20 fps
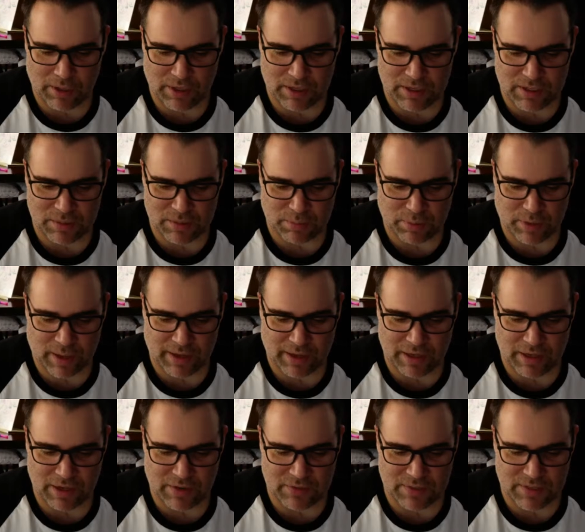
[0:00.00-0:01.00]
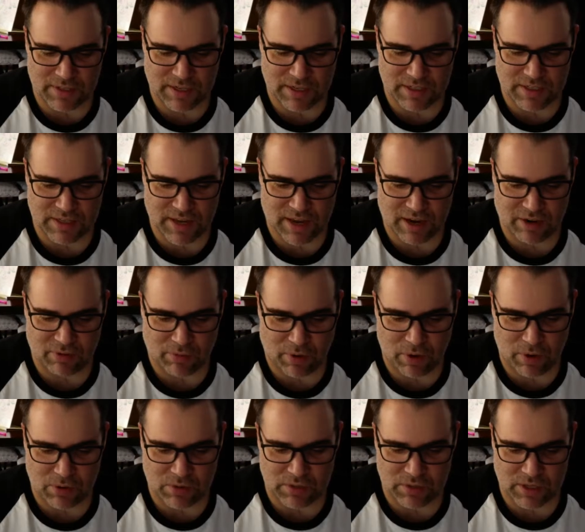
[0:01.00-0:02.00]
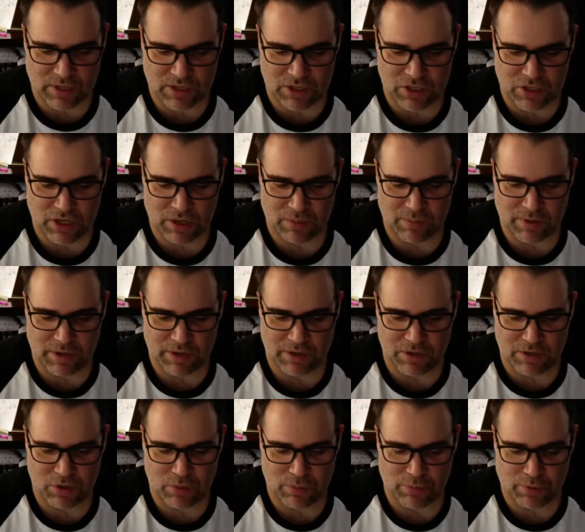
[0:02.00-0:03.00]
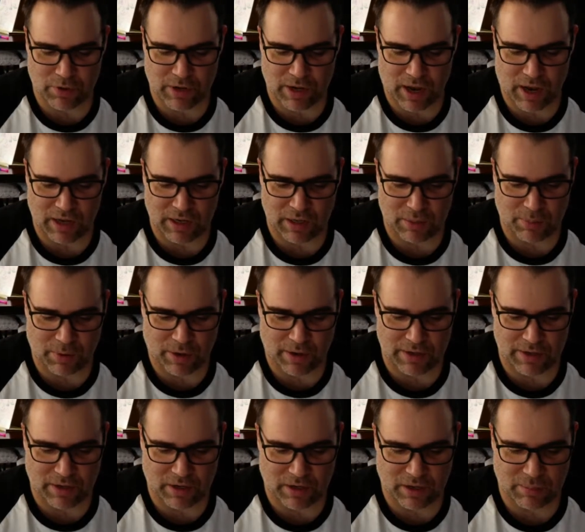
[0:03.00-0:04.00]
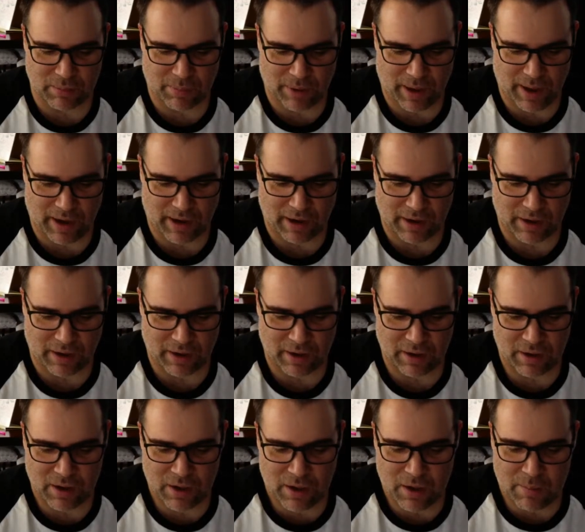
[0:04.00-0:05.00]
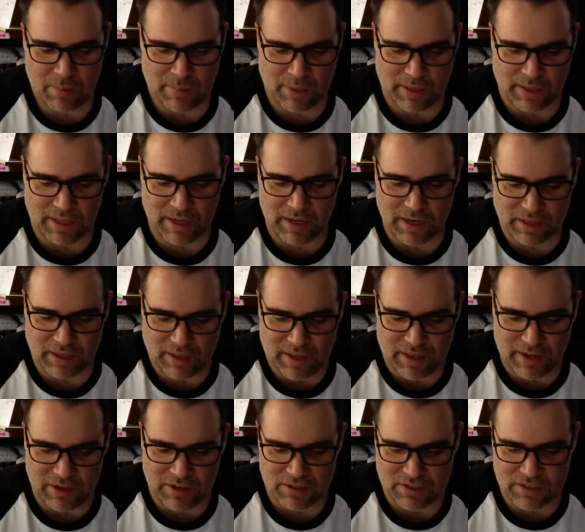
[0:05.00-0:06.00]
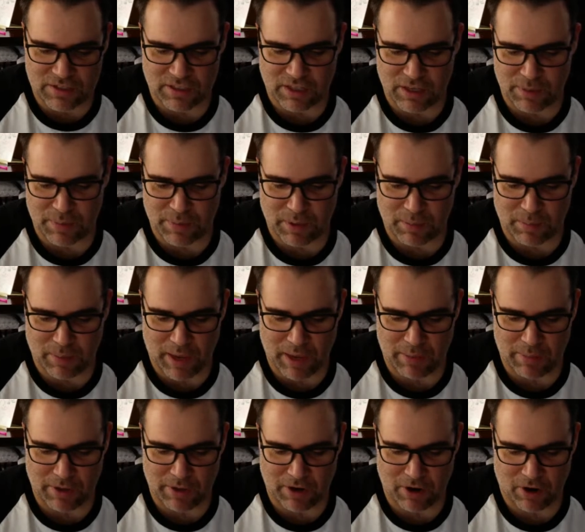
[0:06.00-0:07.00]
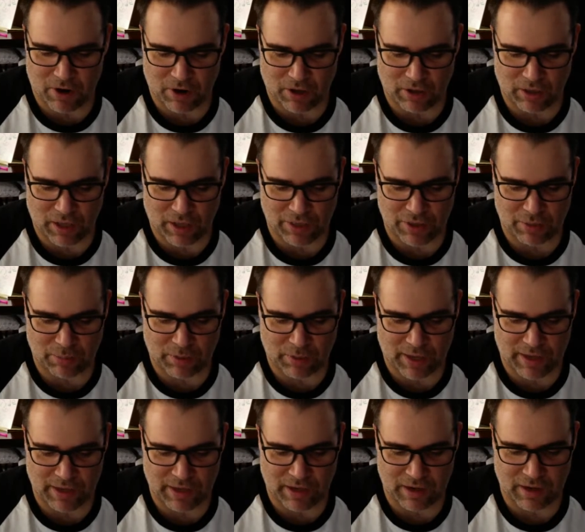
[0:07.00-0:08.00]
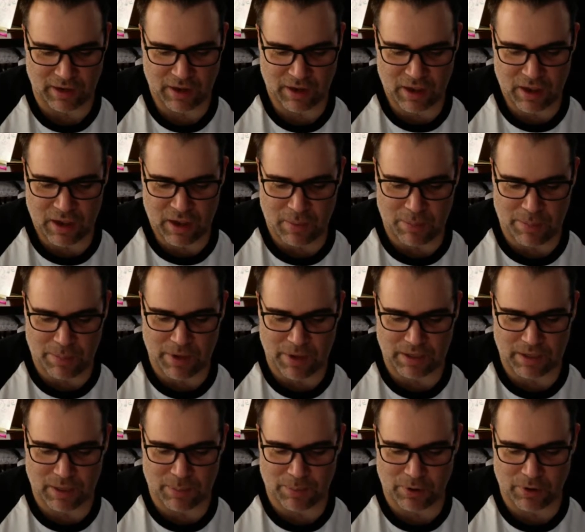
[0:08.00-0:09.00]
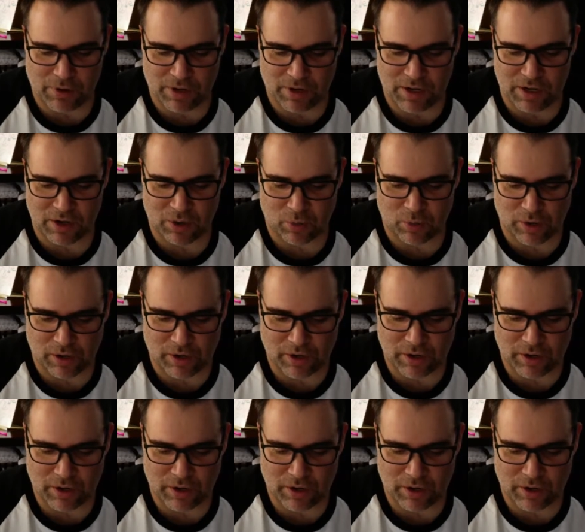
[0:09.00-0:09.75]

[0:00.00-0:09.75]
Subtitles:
blanket of zigzag rows that she had been too preoccupied to unpack. Melina laid her sleeping baby girl on the blanket and picked up her needlework.